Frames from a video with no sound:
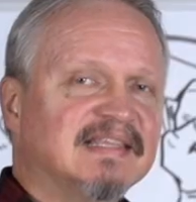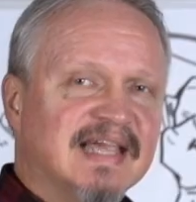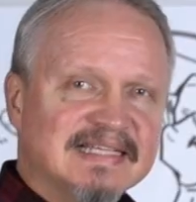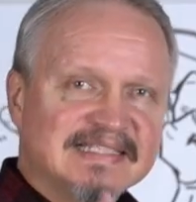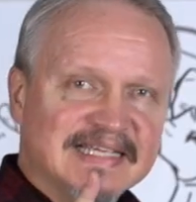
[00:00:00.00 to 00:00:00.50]

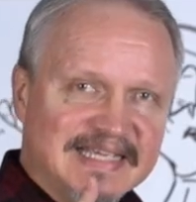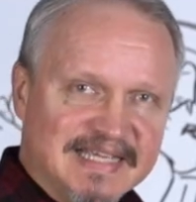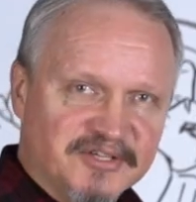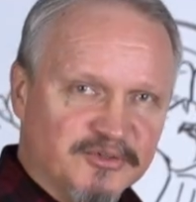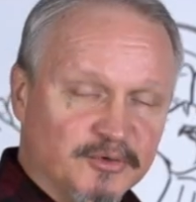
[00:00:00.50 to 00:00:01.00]
That's
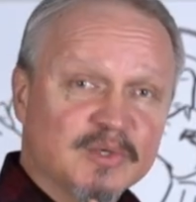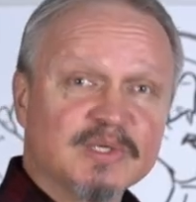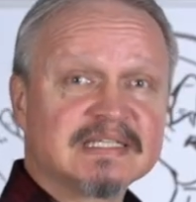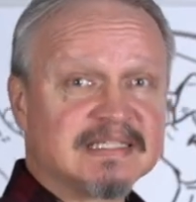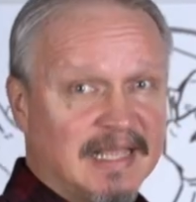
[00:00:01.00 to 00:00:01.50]
Easter
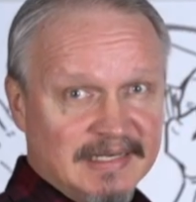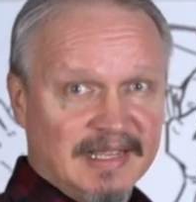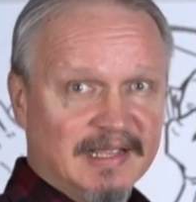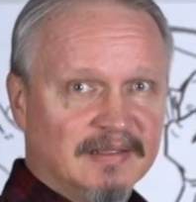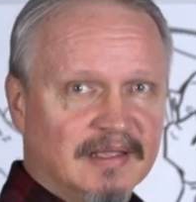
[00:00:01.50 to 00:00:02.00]

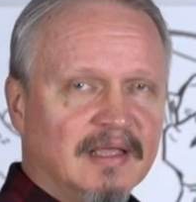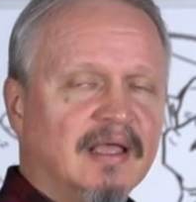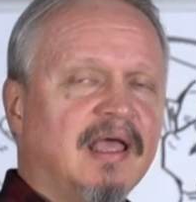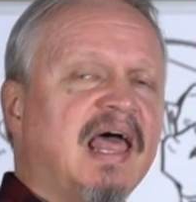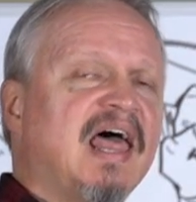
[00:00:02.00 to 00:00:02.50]
Sunday.
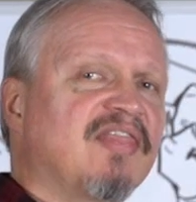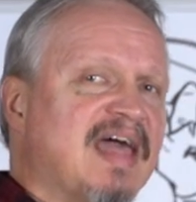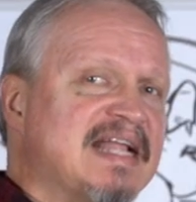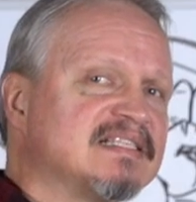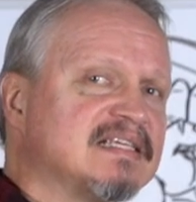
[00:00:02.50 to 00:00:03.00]

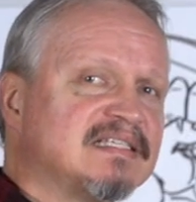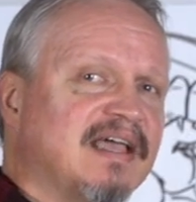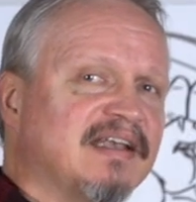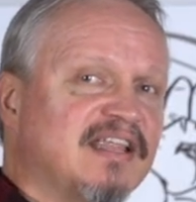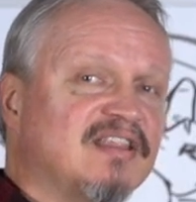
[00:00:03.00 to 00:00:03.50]
That's the
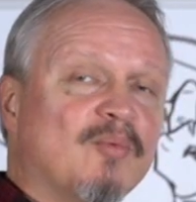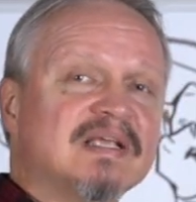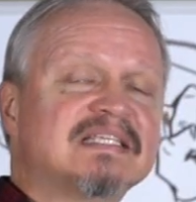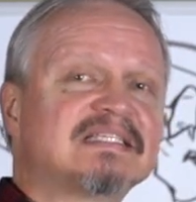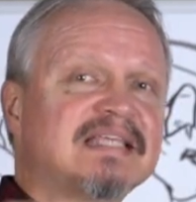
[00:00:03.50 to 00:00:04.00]
Sunday that
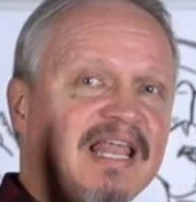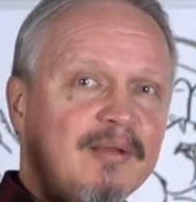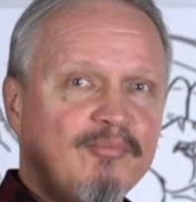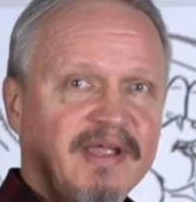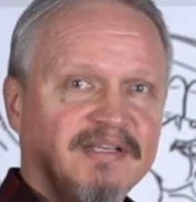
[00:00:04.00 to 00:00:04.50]
we
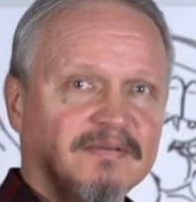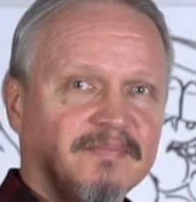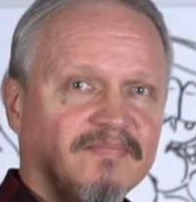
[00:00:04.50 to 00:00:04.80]
celebrate